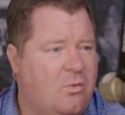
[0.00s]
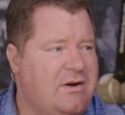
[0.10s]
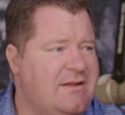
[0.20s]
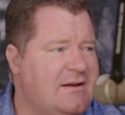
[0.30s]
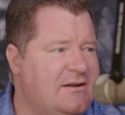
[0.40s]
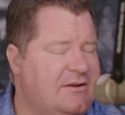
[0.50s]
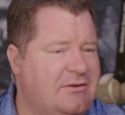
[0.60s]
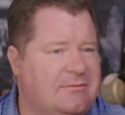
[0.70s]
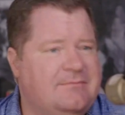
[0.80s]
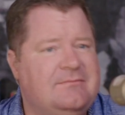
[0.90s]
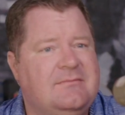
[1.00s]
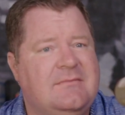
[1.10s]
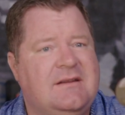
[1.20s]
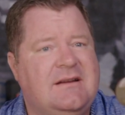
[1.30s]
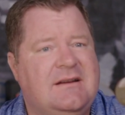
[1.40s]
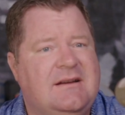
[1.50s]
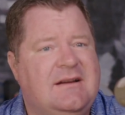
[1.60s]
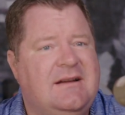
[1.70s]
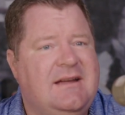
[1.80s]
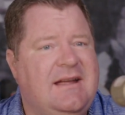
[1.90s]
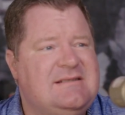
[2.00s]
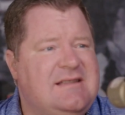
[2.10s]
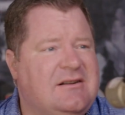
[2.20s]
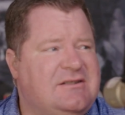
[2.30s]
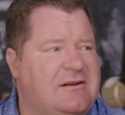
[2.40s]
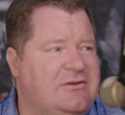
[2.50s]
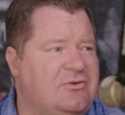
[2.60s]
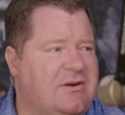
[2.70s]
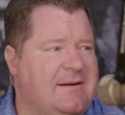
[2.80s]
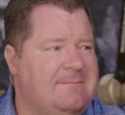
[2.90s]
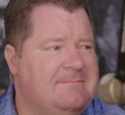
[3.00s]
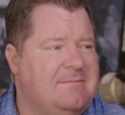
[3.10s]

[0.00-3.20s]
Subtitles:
What are they going to do? It's their territory.